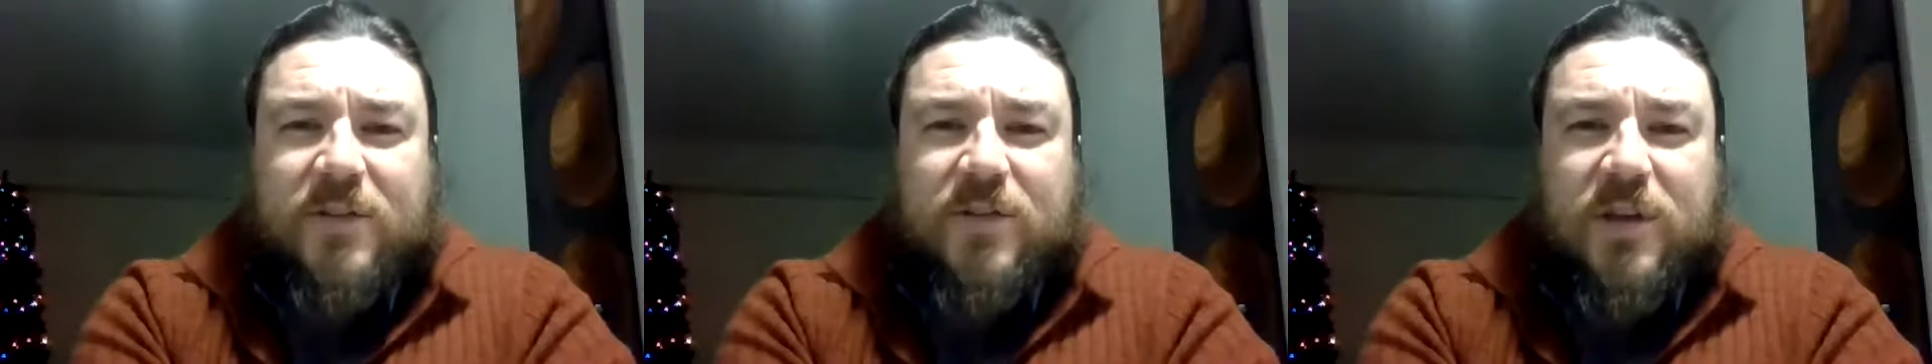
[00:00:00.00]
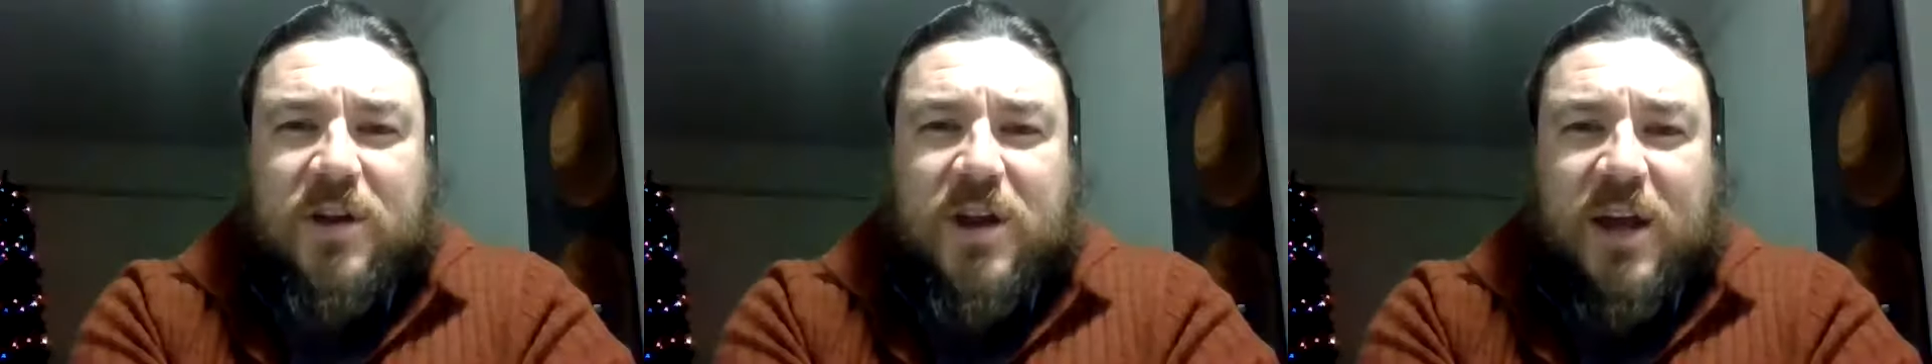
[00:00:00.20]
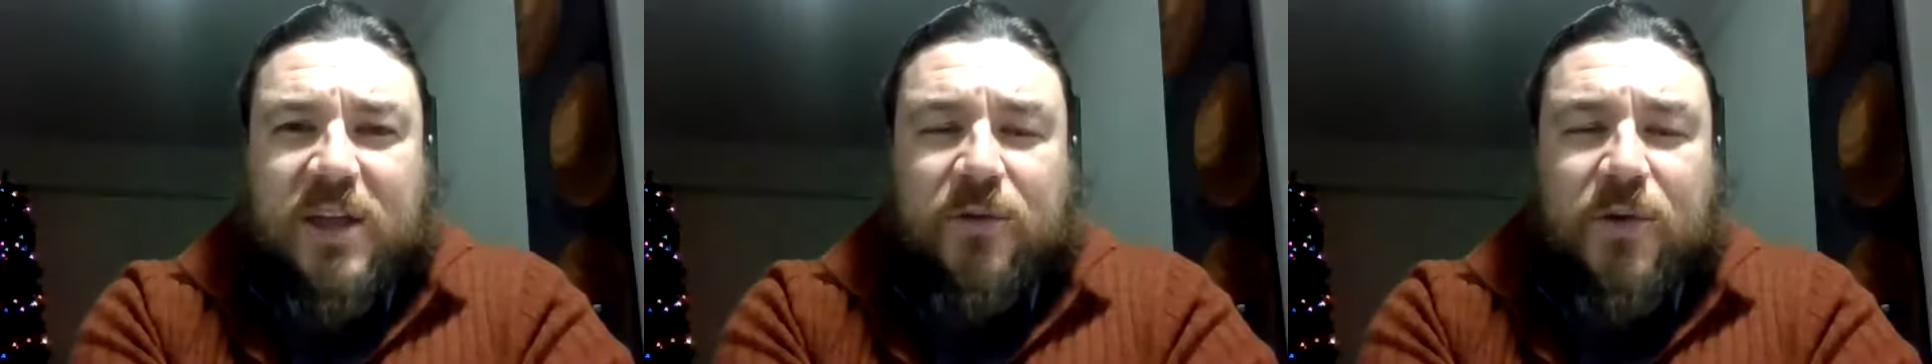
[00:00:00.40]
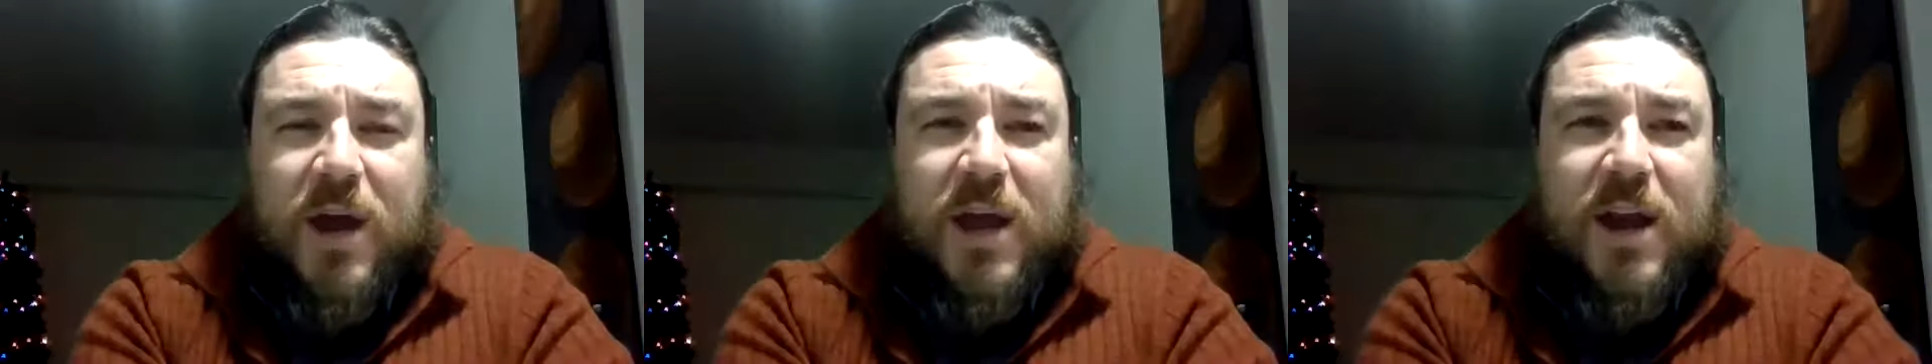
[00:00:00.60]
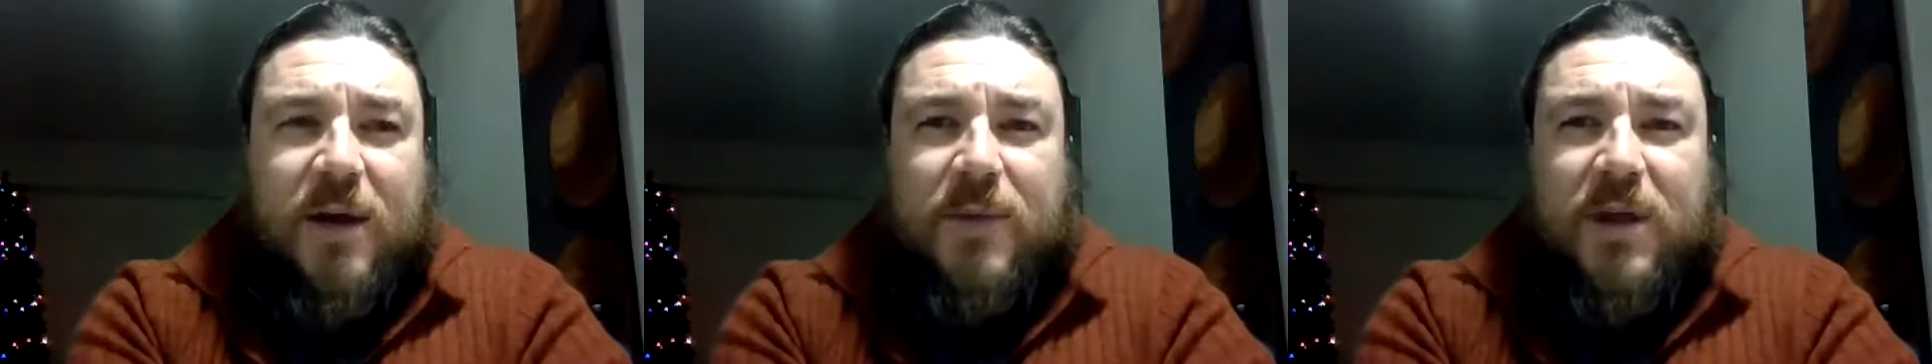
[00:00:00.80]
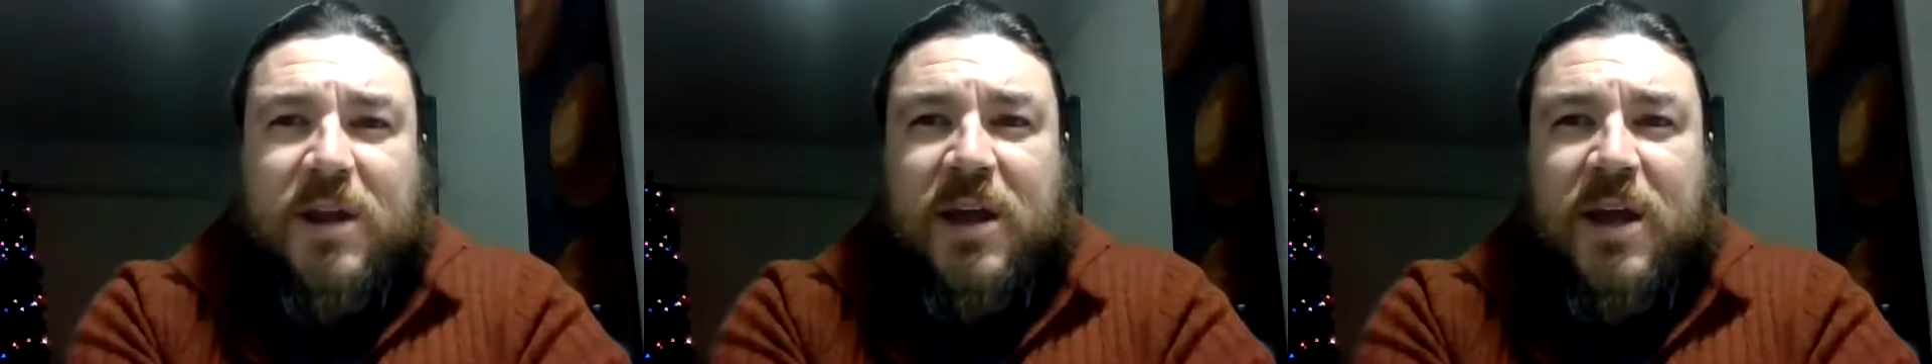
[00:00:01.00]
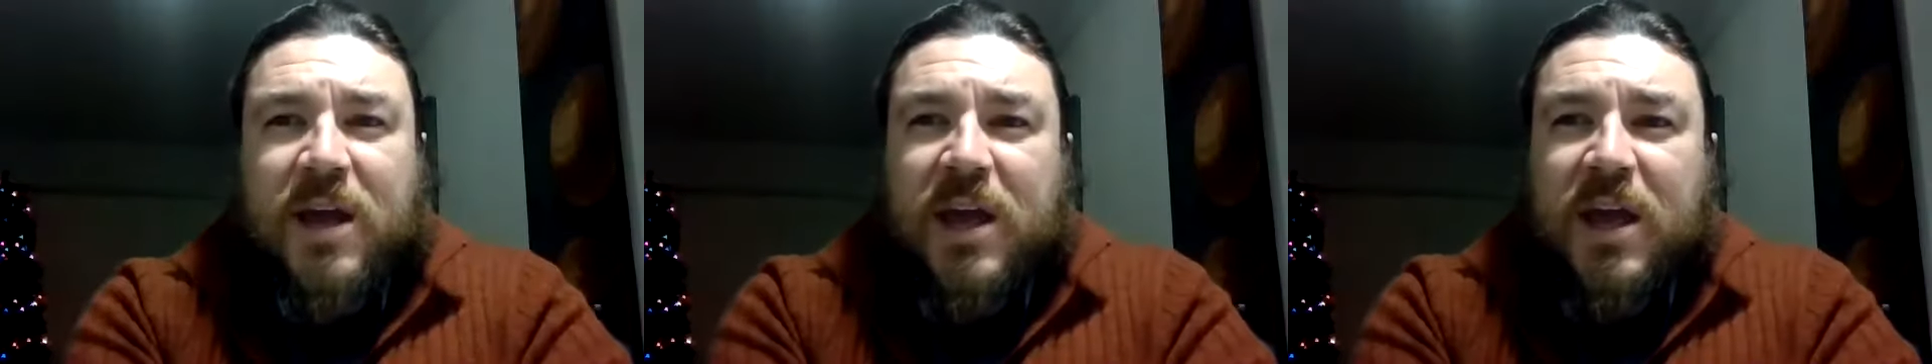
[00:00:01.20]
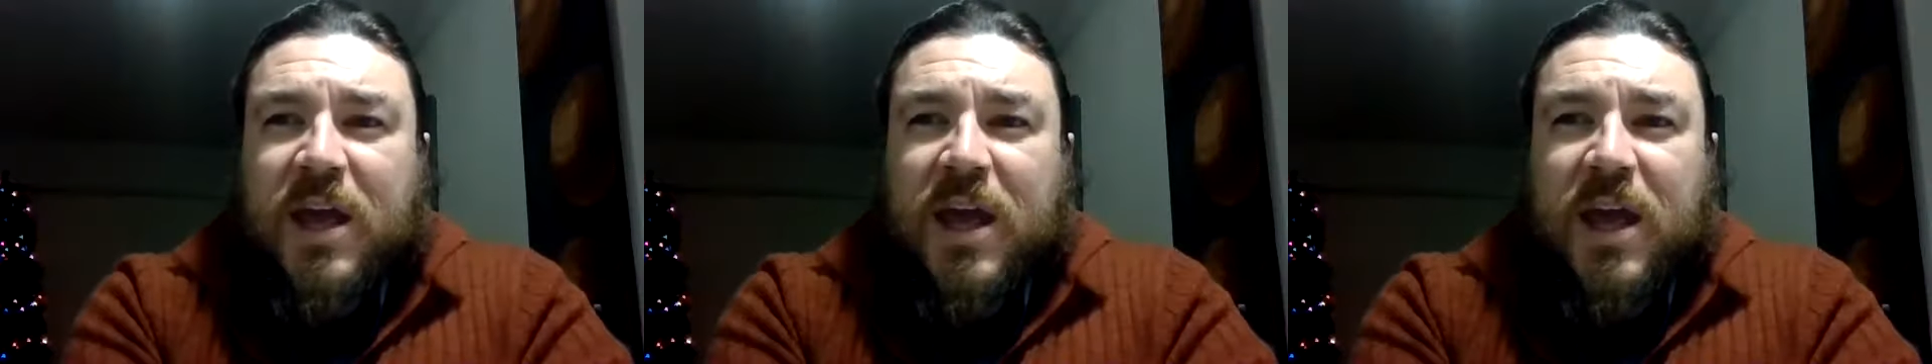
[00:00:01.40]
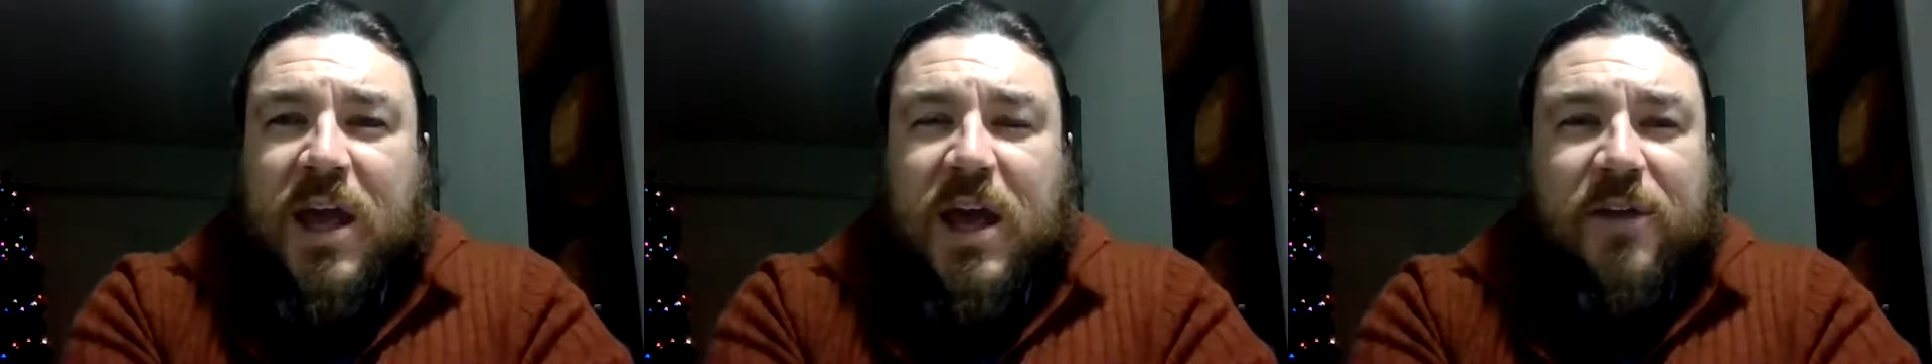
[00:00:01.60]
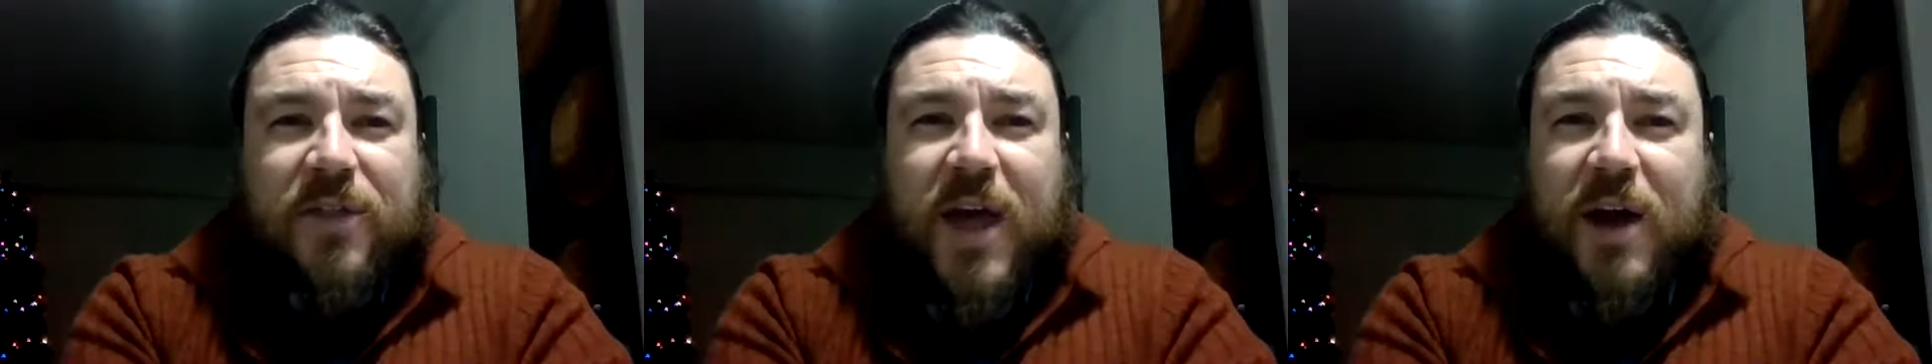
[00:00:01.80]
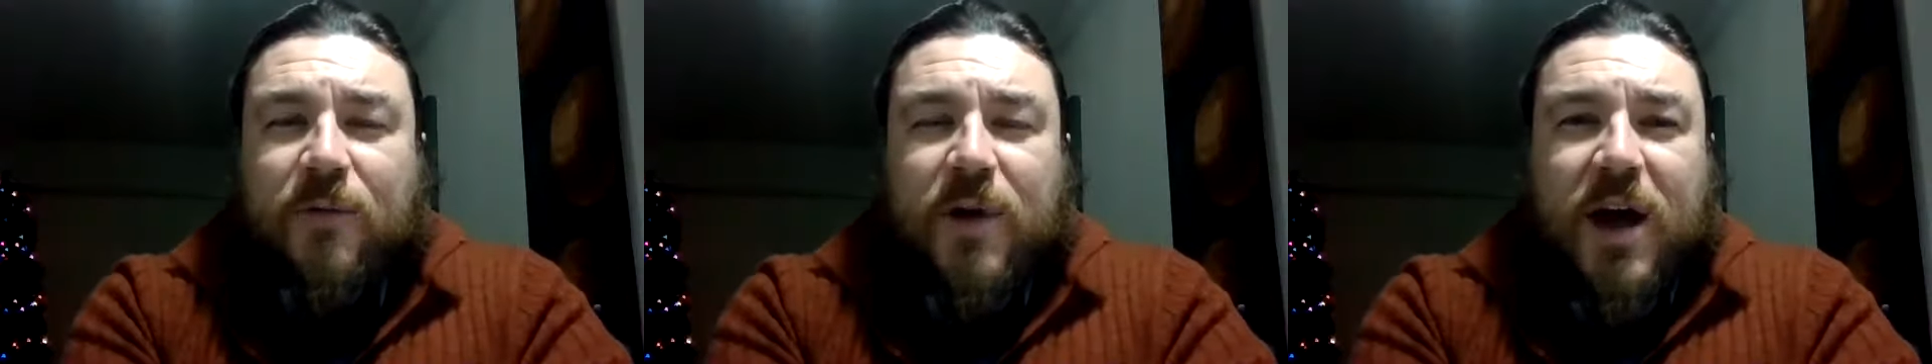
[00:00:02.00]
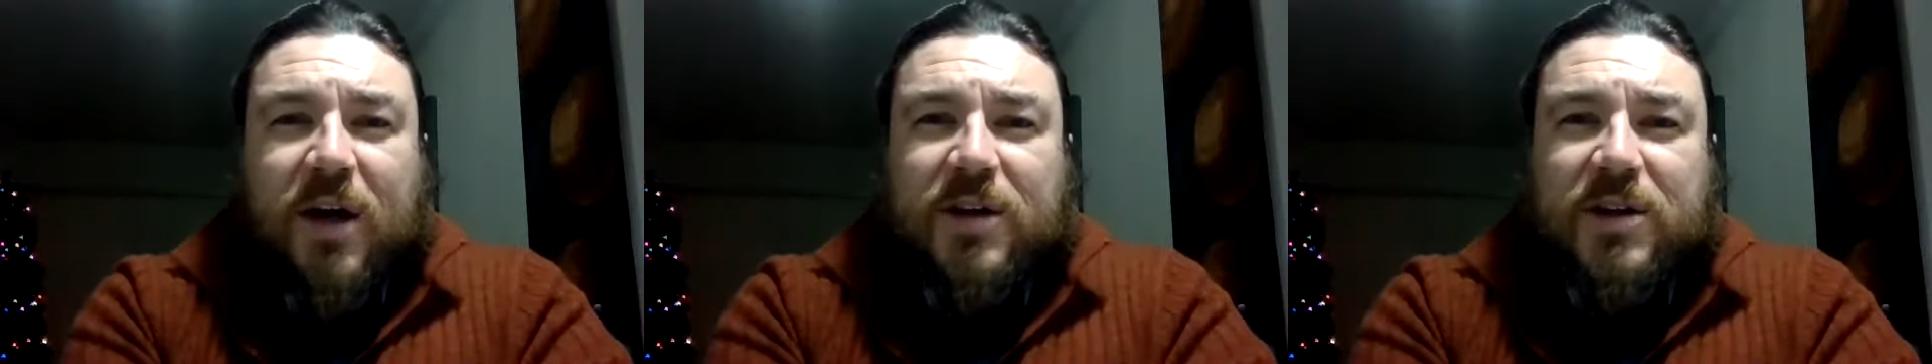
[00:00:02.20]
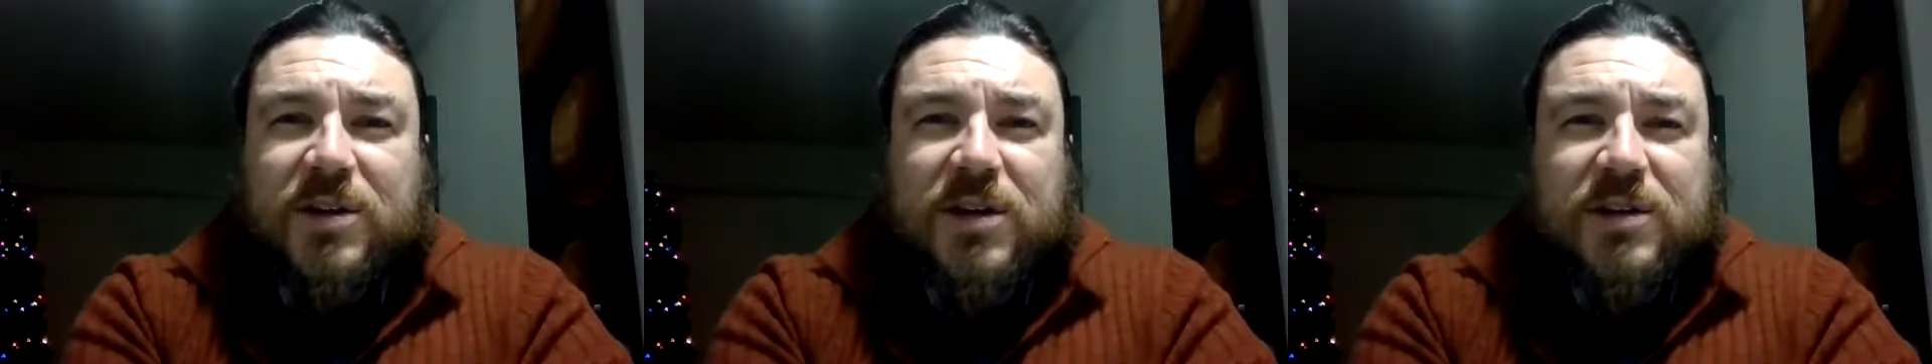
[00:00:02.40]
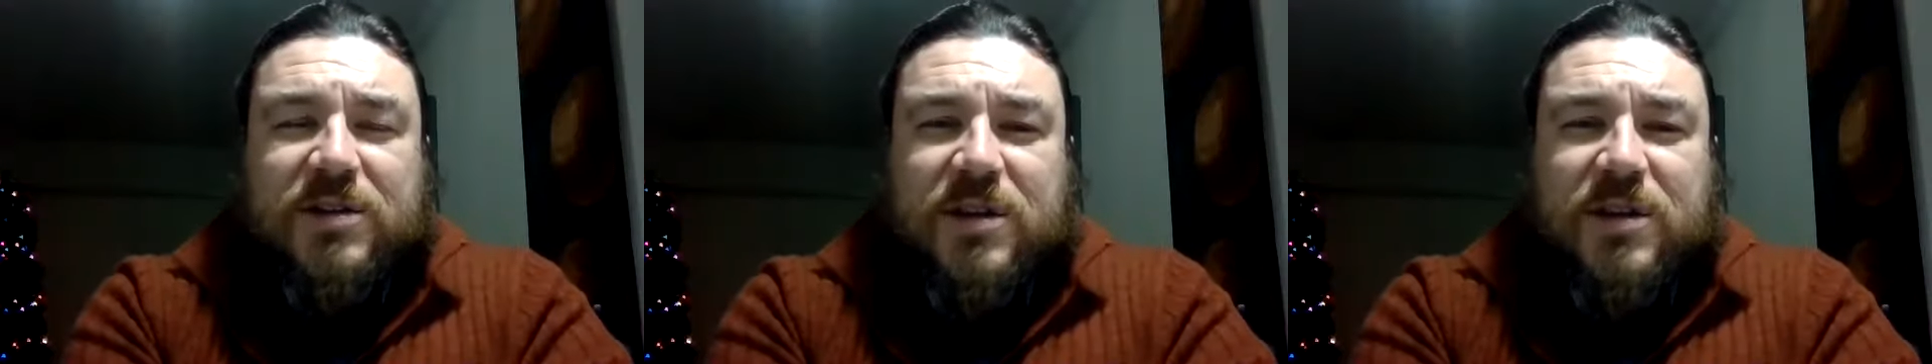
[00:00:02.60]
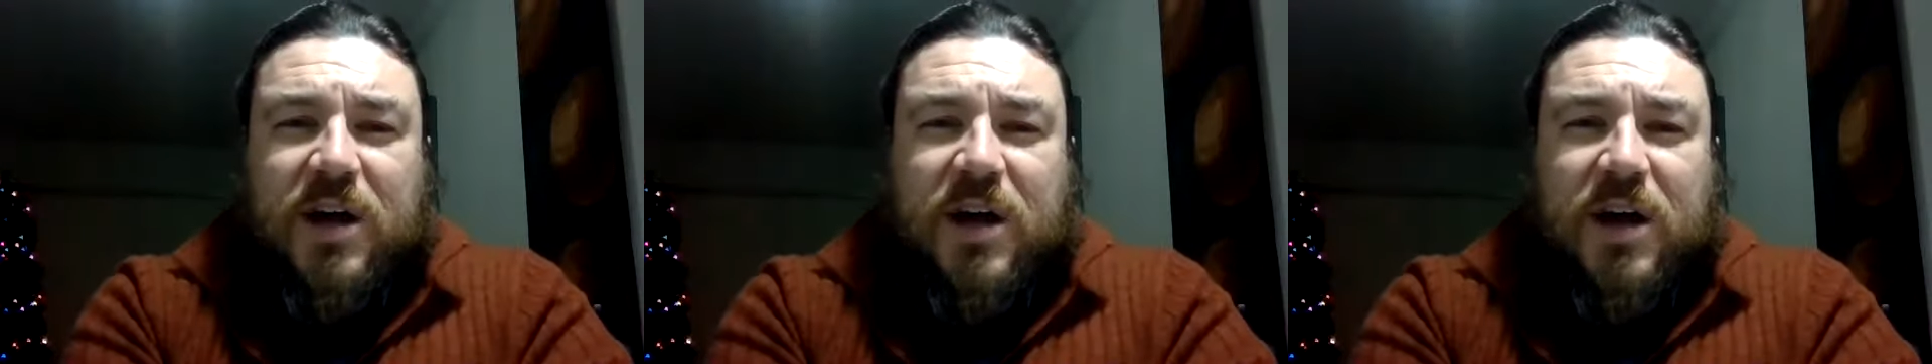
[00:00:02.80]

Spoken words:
of the Unite the Right, I mean, that rally just